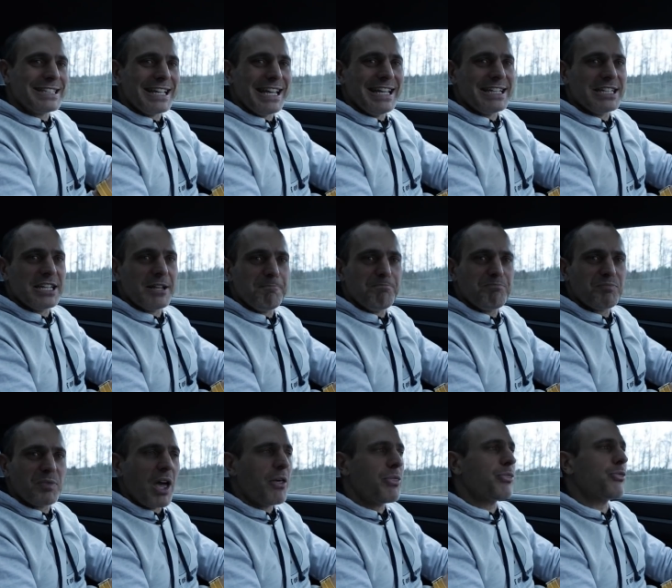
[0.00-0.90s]
it
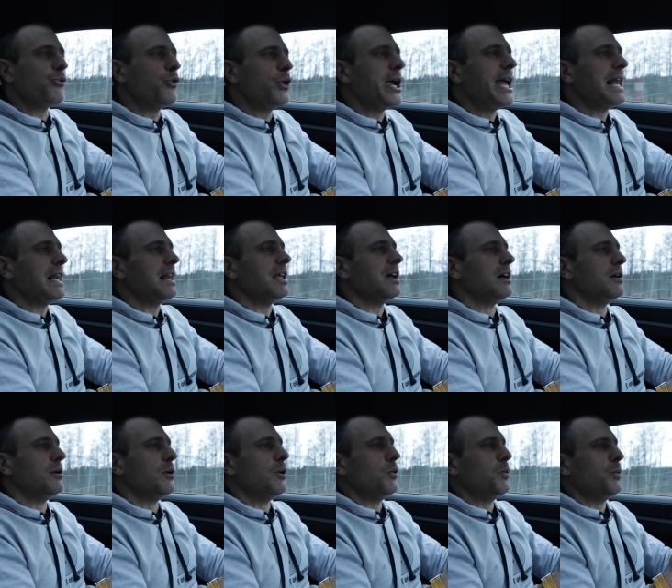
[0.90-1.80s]
a thrill
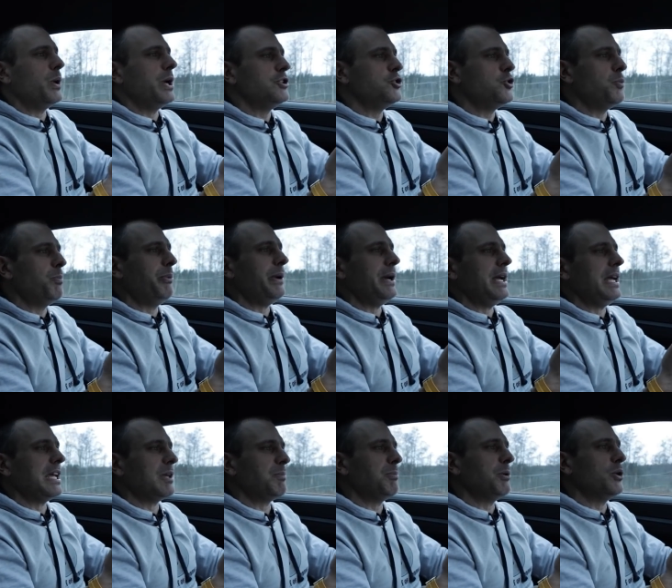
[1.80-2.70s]
when you
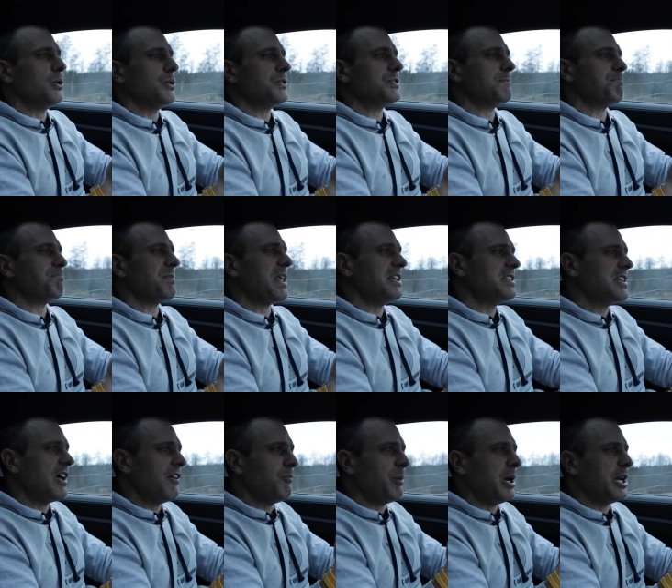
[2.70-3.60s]
brake, because as
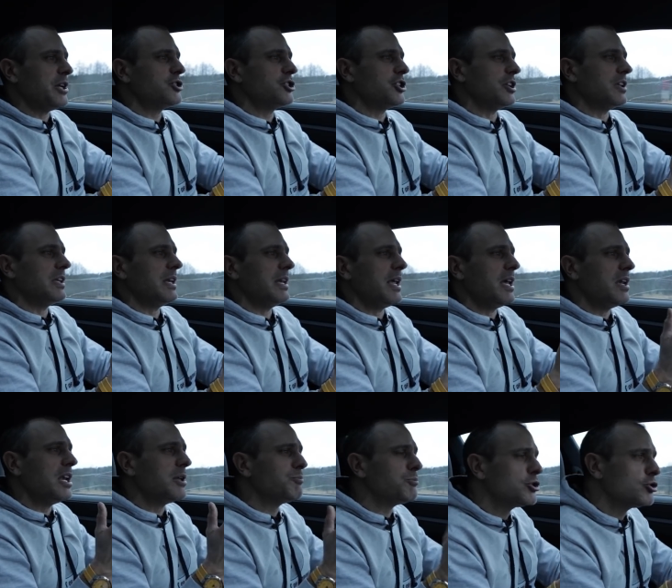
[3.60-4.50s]
I mentioned,
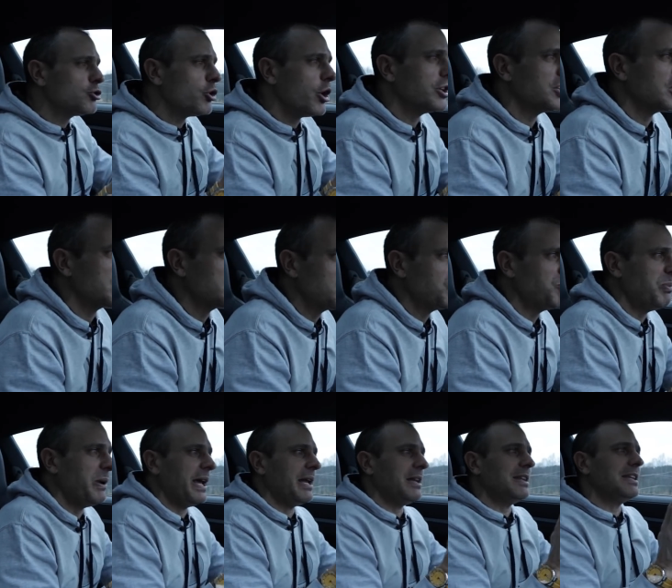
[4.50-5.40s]
let me try to explain,